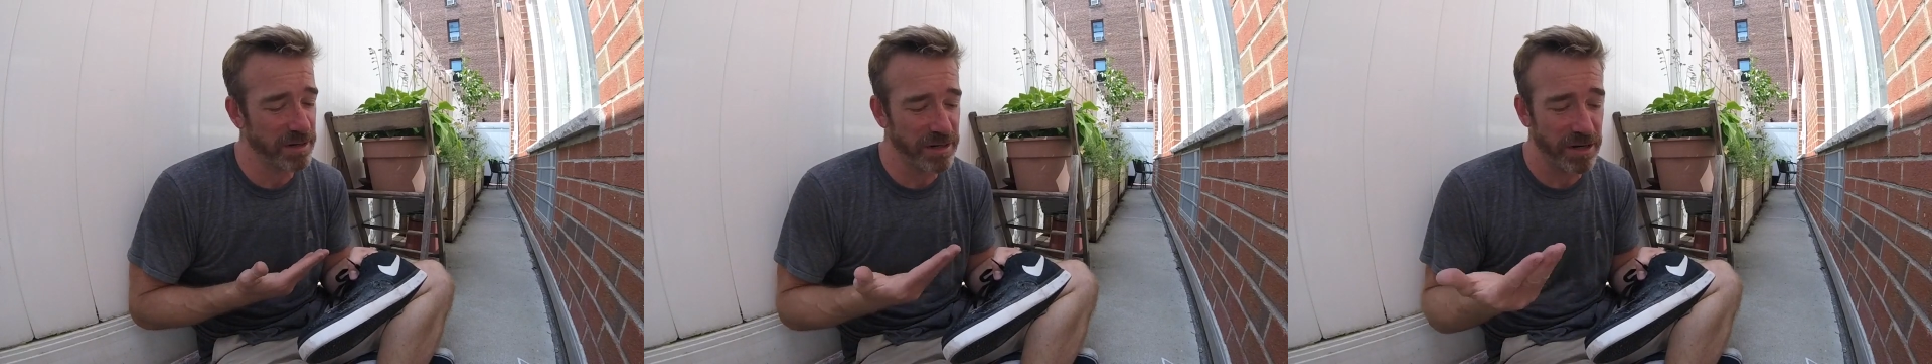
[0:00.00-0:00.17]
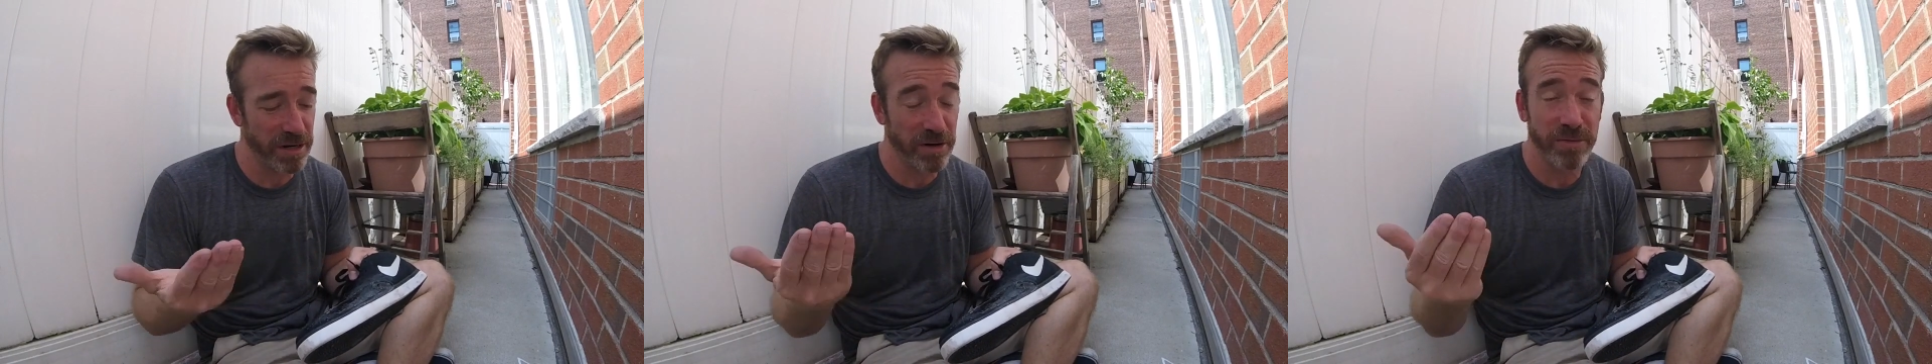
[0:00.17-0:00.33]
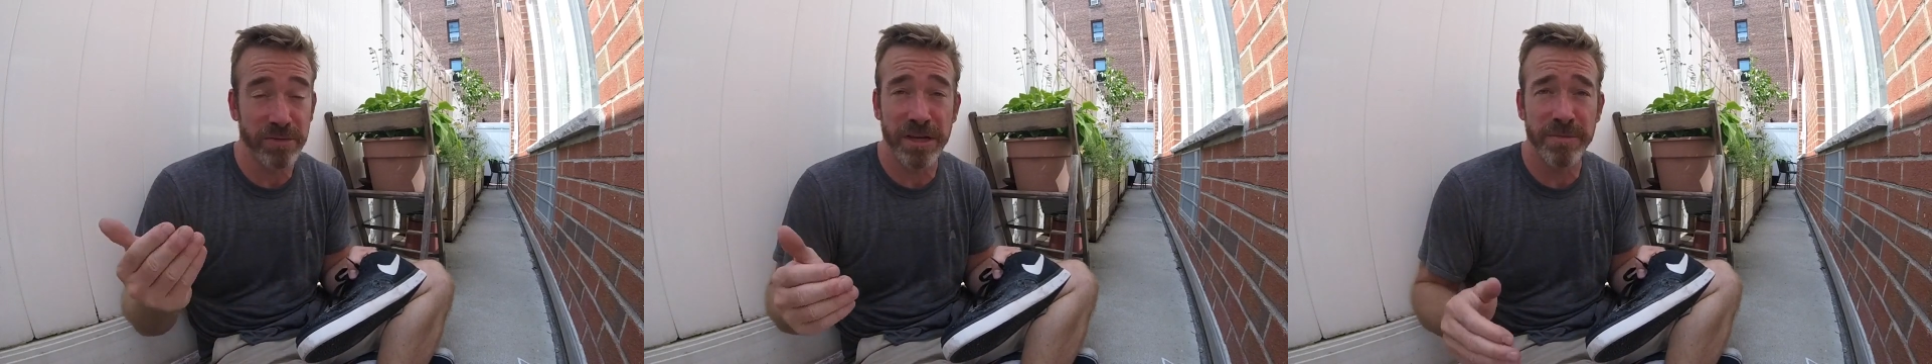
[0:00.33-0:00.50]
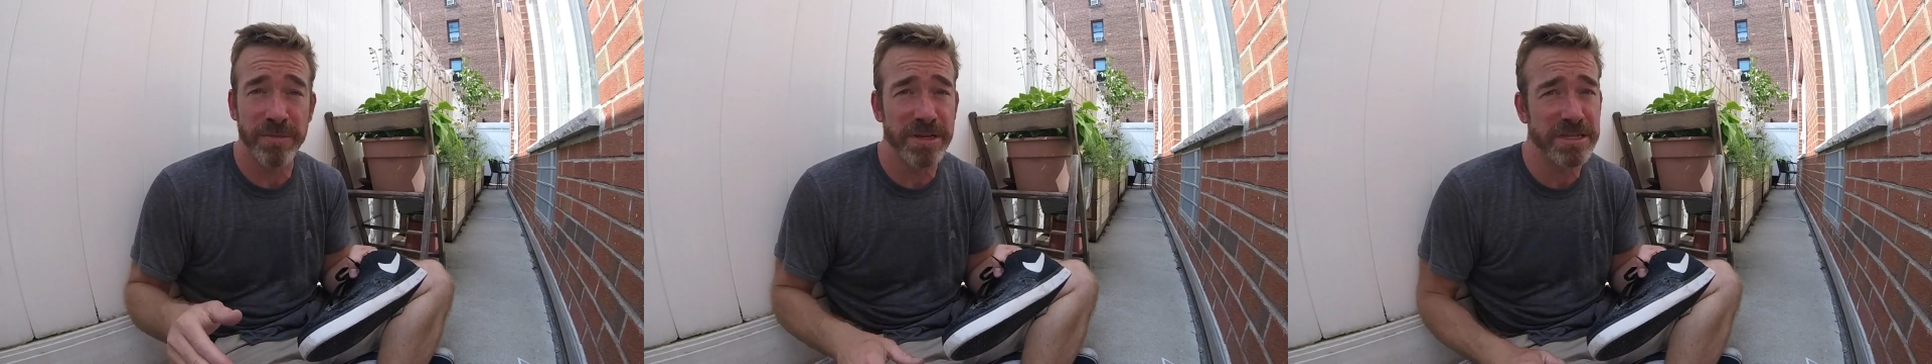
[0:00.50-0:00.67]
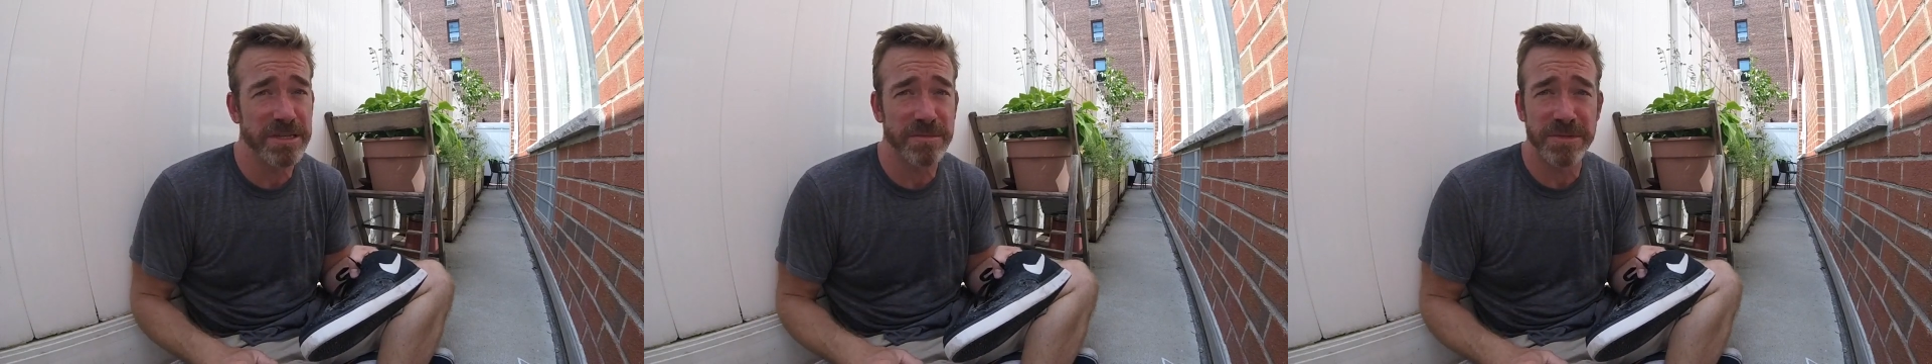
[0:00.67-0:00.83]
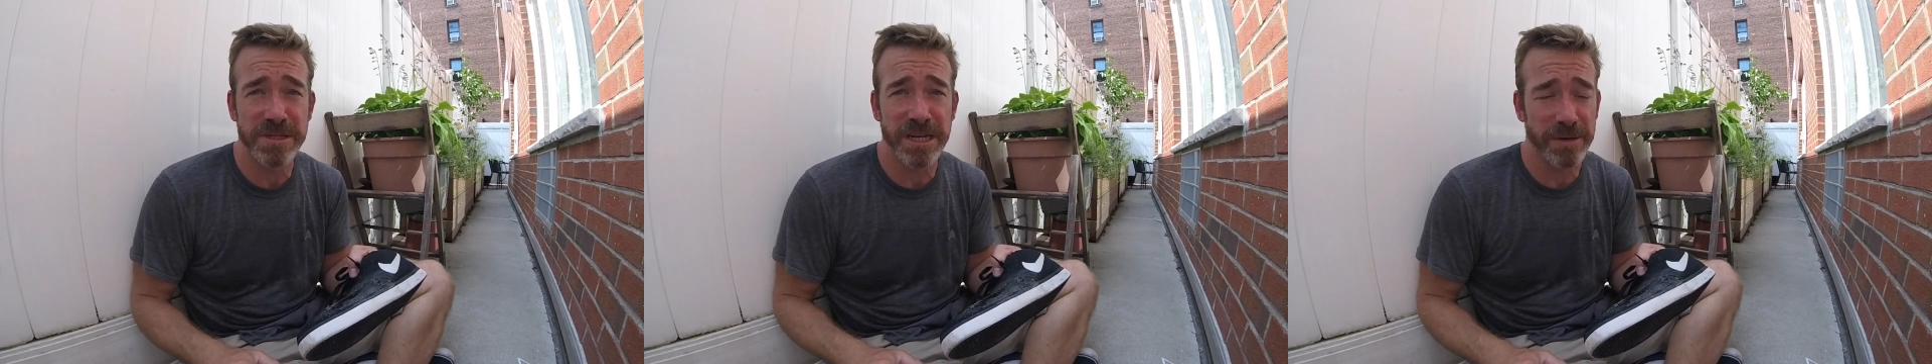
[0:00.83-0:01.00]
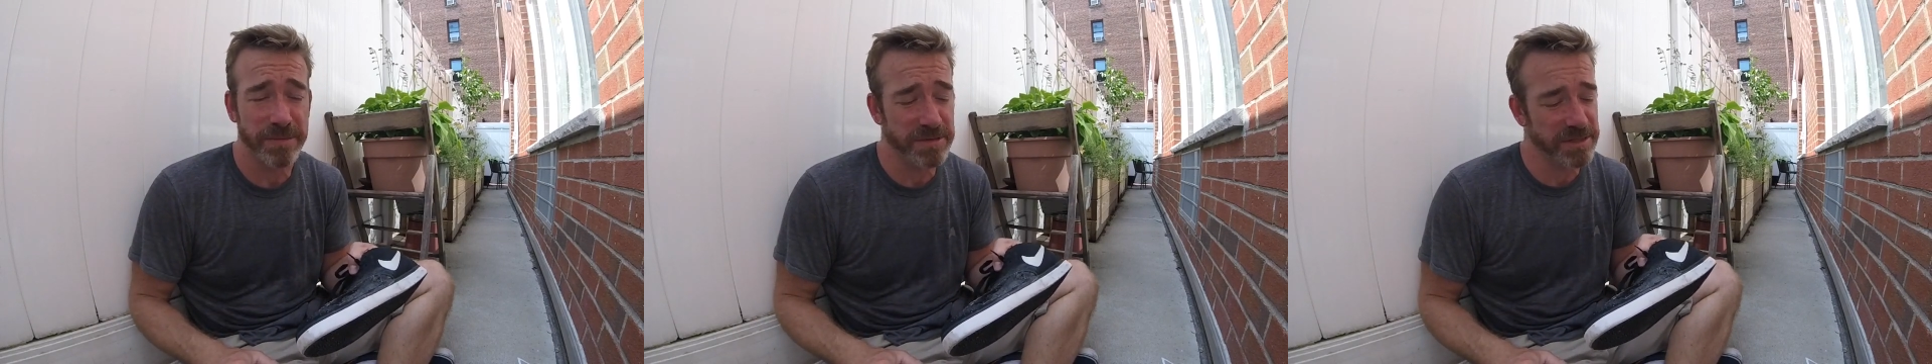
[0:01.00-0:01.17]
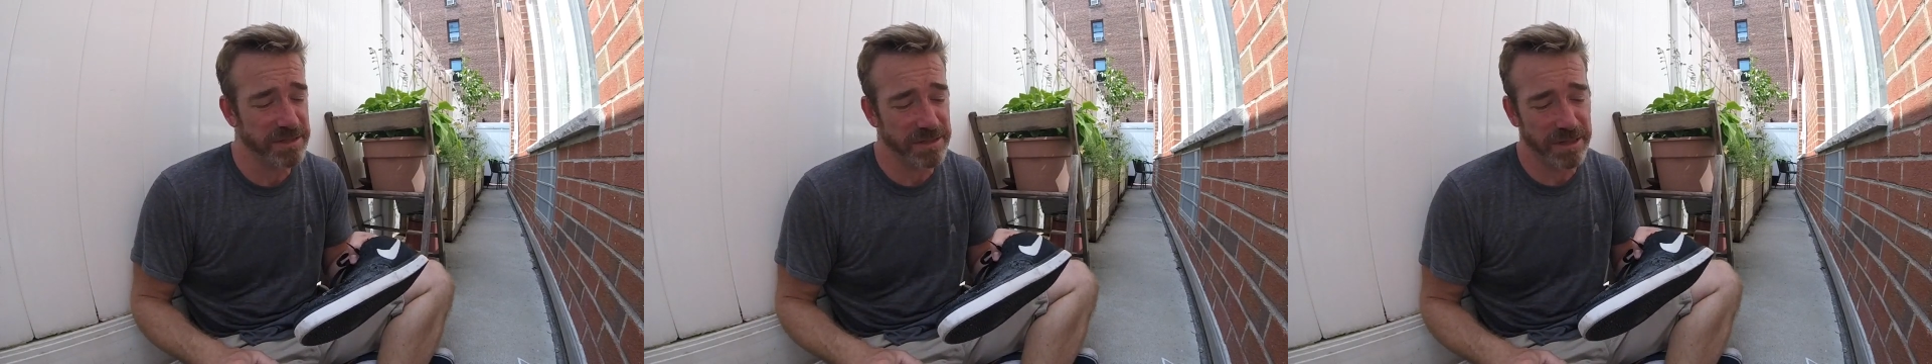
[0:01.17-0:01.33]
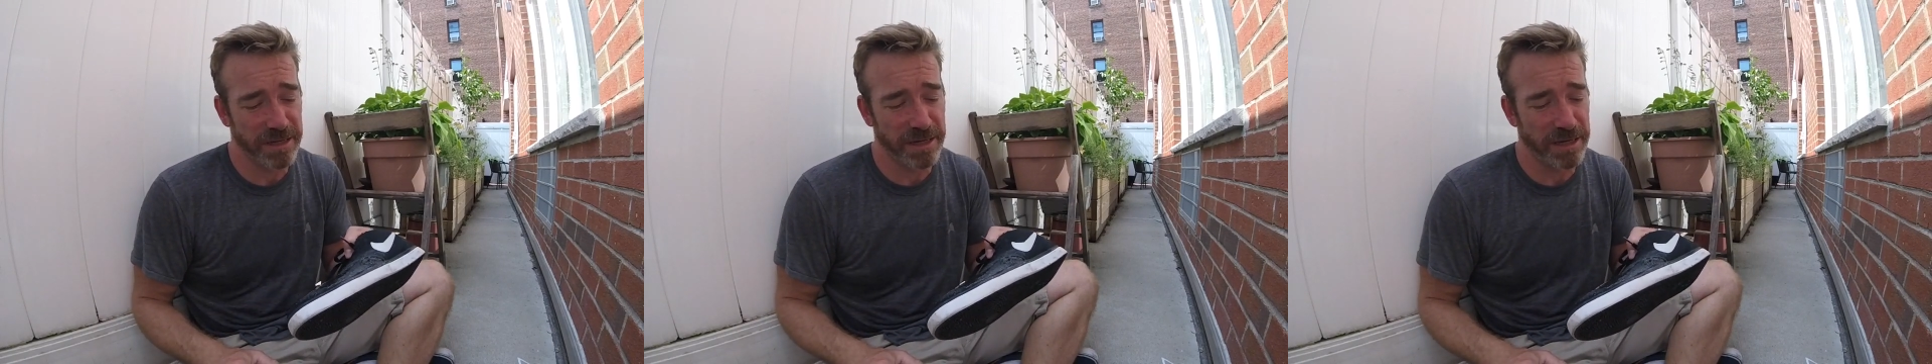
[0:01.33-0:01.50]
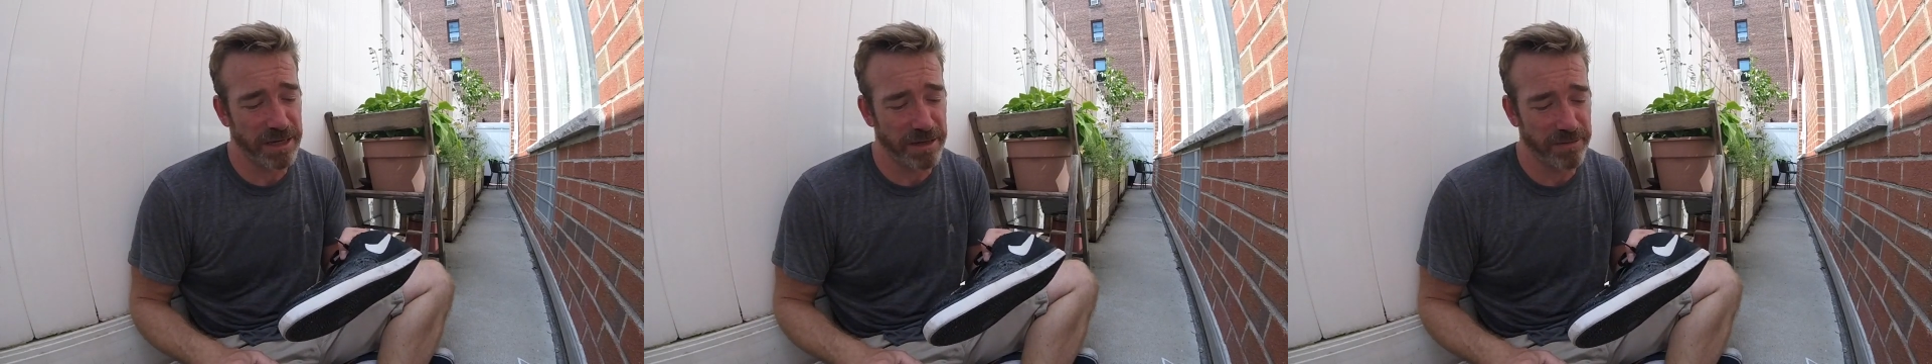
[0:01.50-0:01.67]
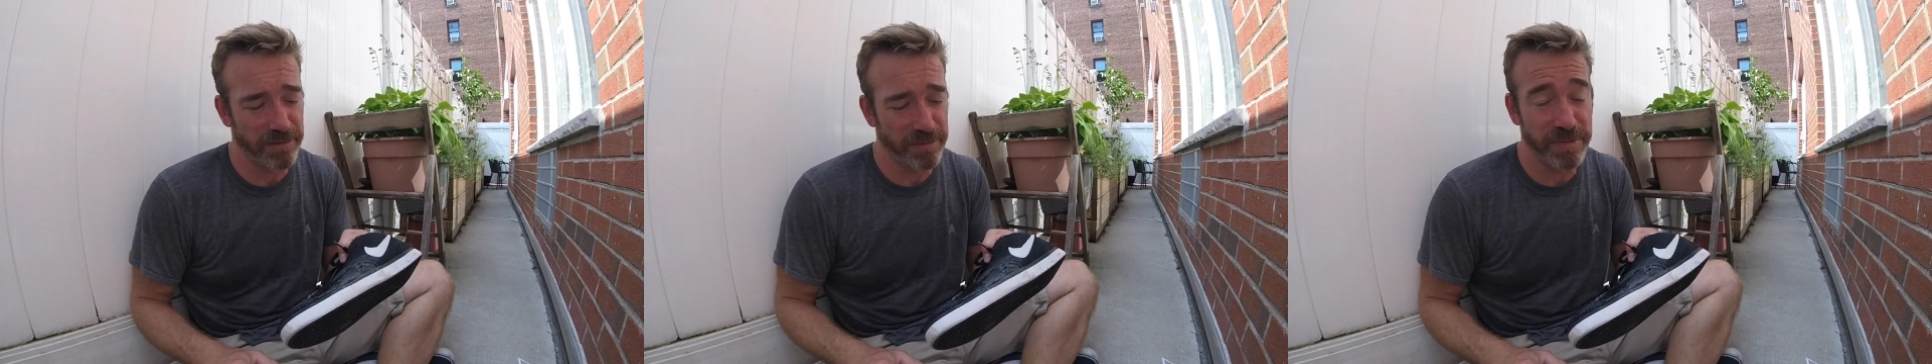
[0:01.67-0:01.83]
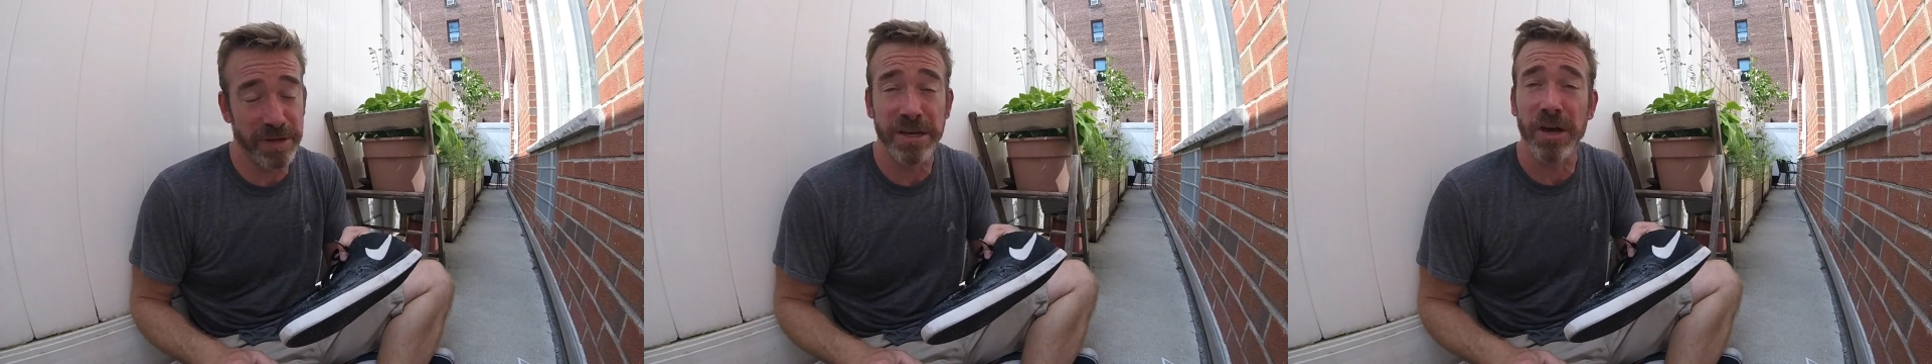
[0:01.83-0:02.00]
you know, give me some tips. It
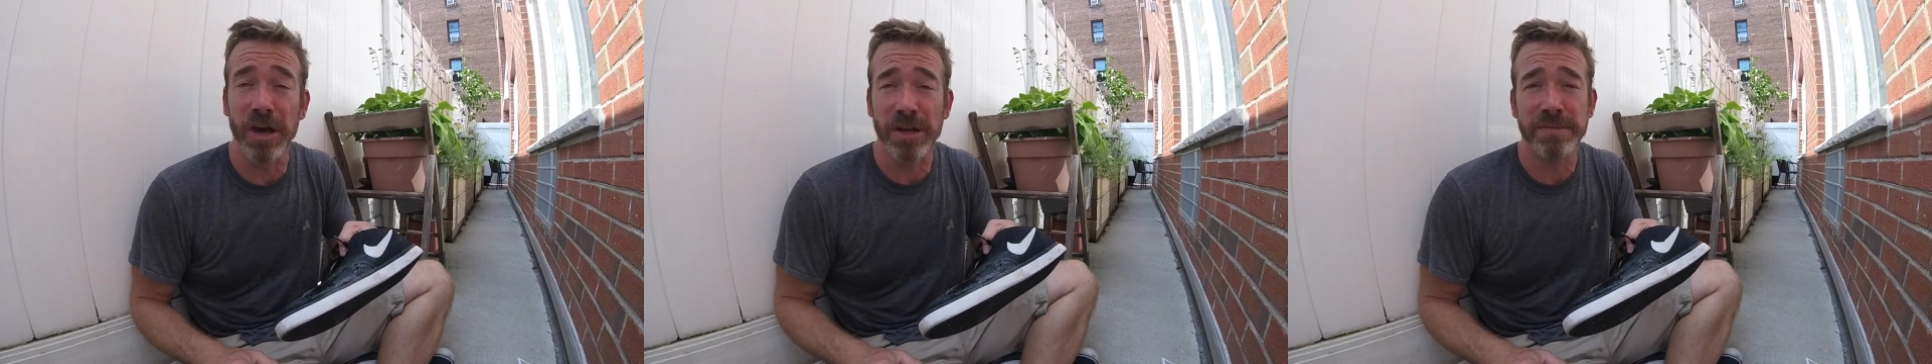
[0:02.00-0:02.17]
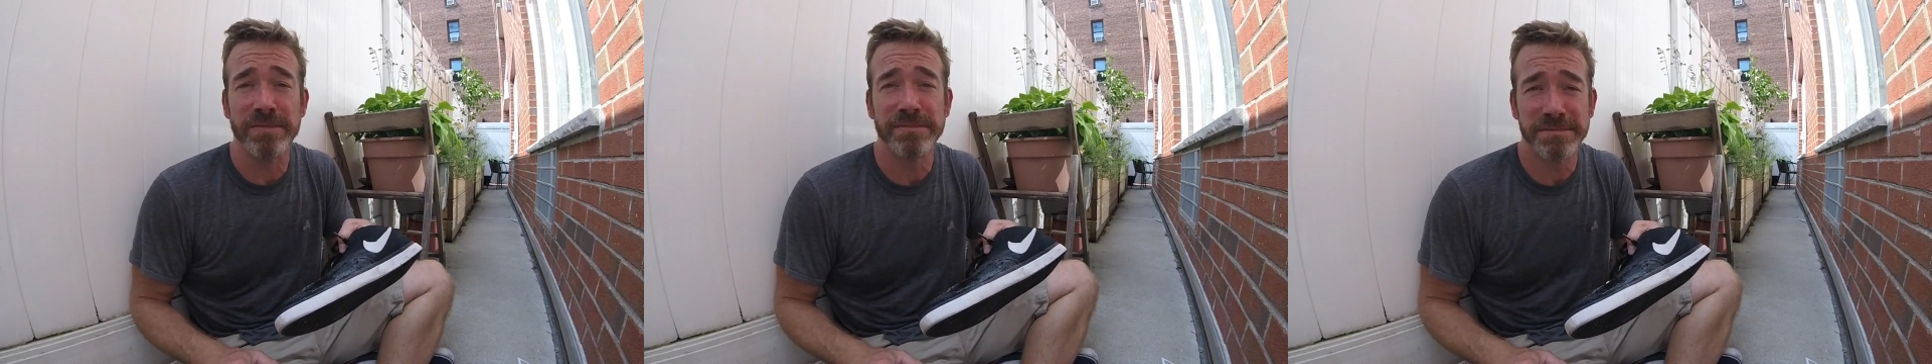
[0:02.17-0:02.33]
would be good.